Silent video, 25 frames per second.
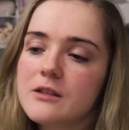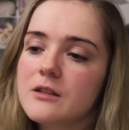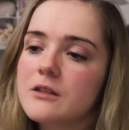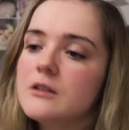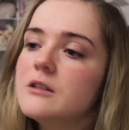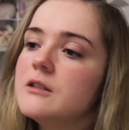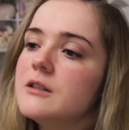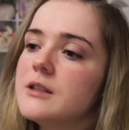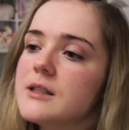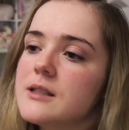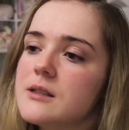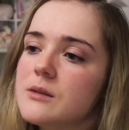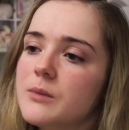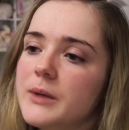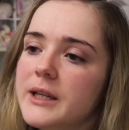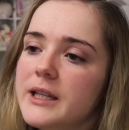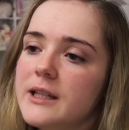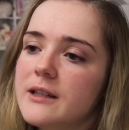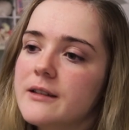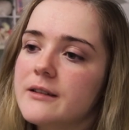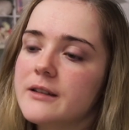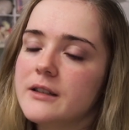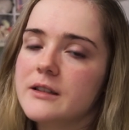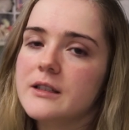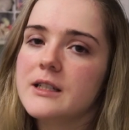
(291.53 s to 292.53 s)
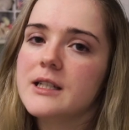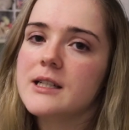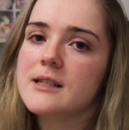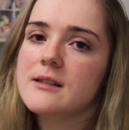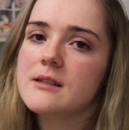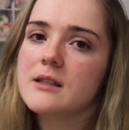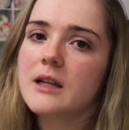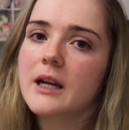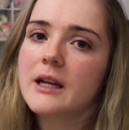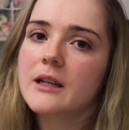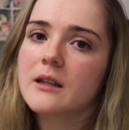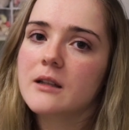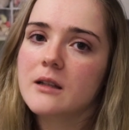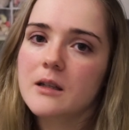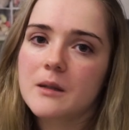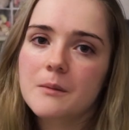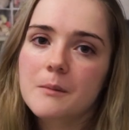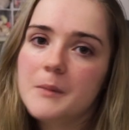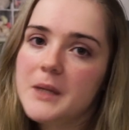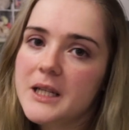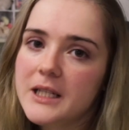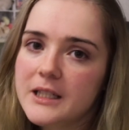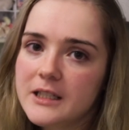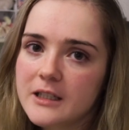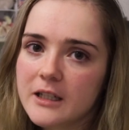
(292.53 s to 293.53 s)
to do this week that needs like
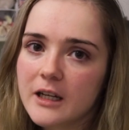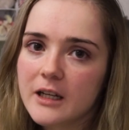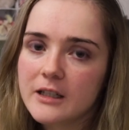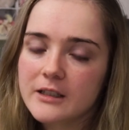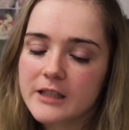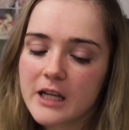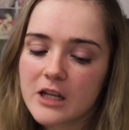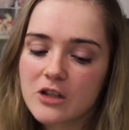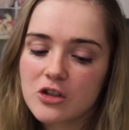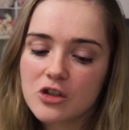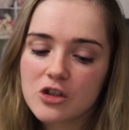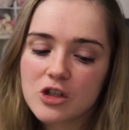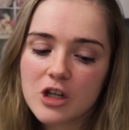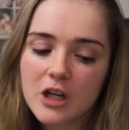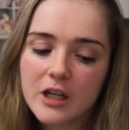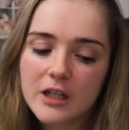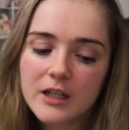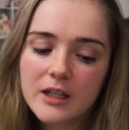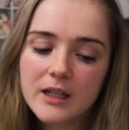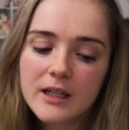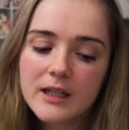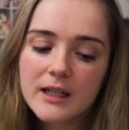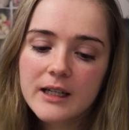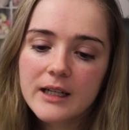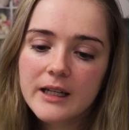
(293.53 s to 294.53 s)
immediate attention